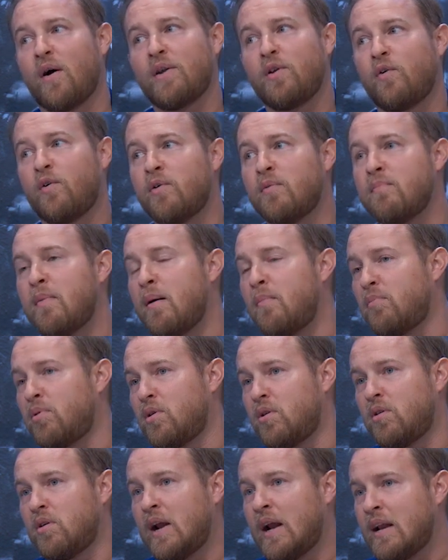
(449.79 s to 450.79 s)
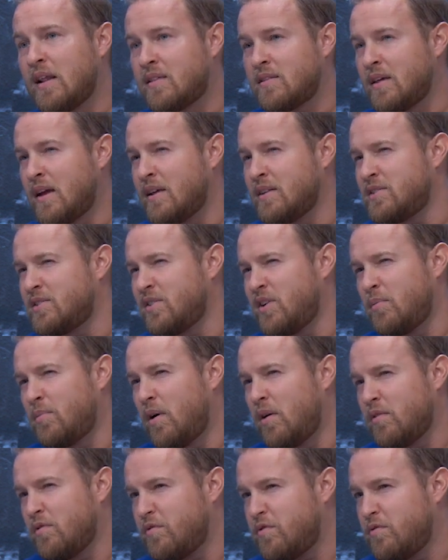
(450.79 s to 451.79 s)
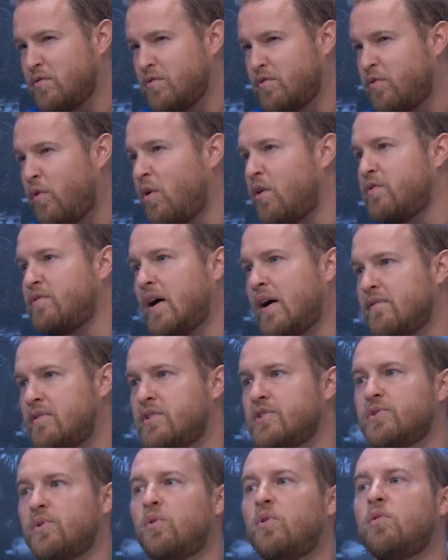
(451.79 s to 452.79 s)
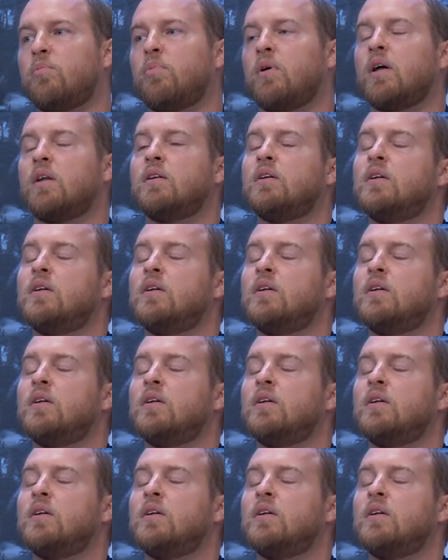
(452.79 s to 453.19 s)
I don't remember anything until about 4 or 5 years old. But